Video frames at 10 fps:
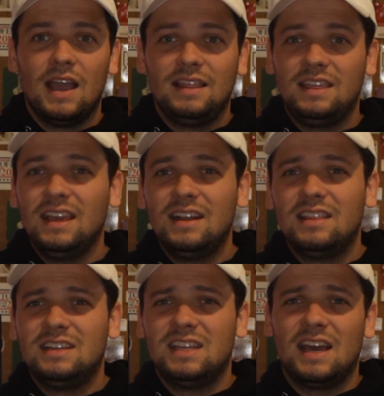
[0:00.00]
at the end
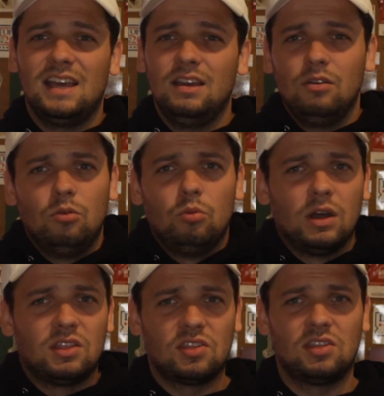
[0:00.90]
of the day,
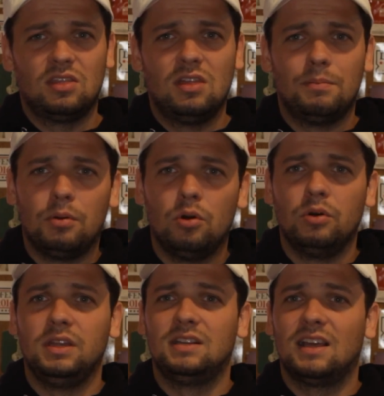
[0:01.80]
what's the
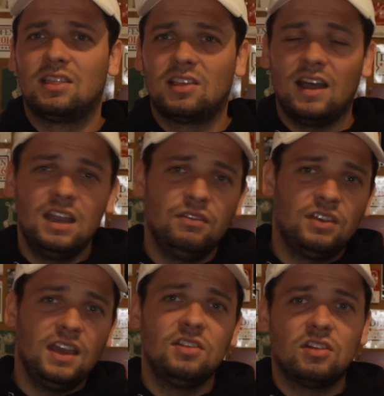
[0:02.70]
point? That's kind
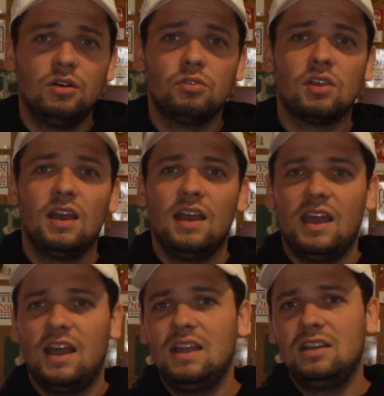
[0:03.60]
of case closed,
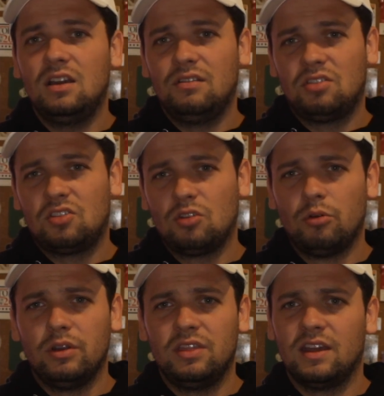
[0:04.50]
end of
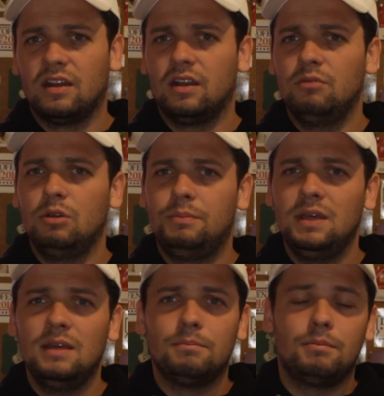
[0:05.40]
story there. It would
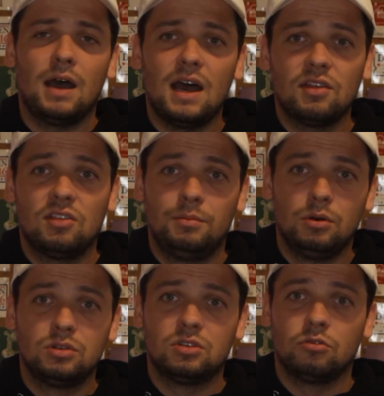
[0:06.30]
be
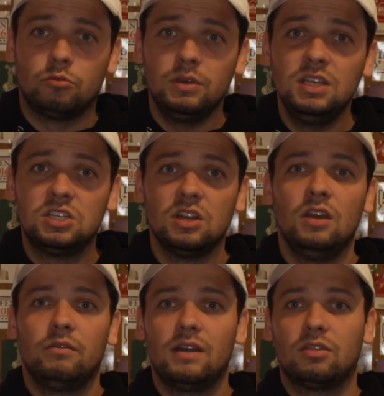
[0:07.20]
impossible to reach
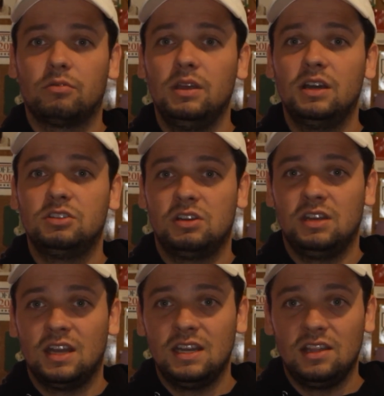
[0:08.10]
round
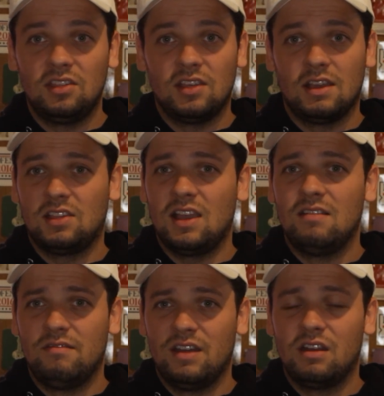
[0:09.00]
396
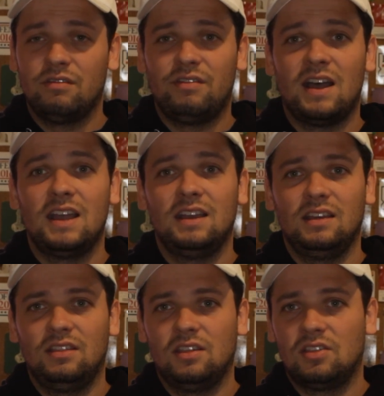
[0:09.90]
and verify
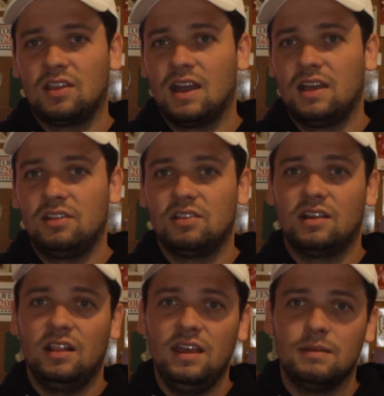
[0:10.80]
this guy's
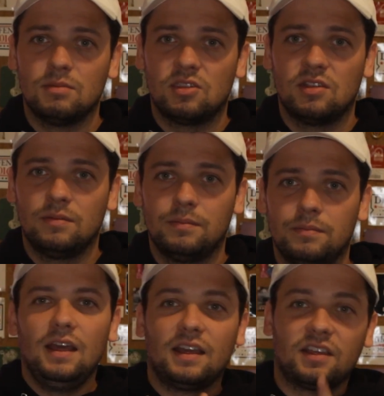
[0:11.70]
claims.
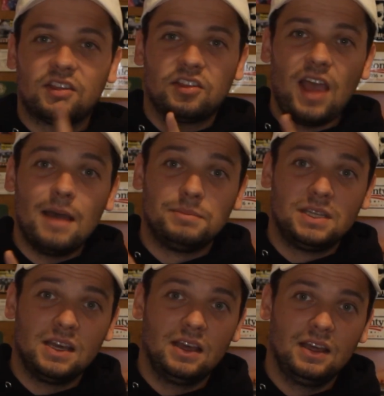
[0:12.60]

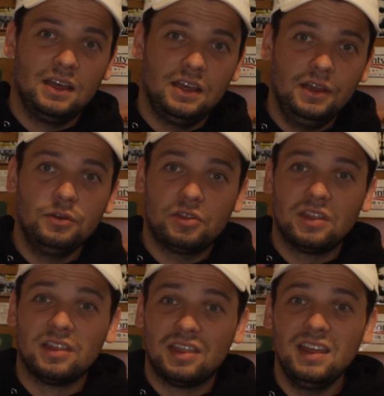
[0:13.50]
Except, here's
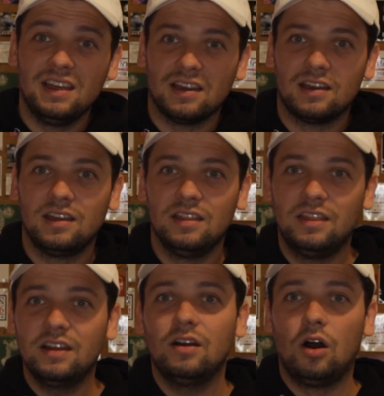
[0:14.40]
the thing,
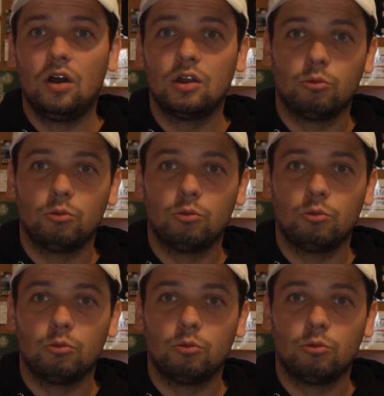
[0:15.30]
there are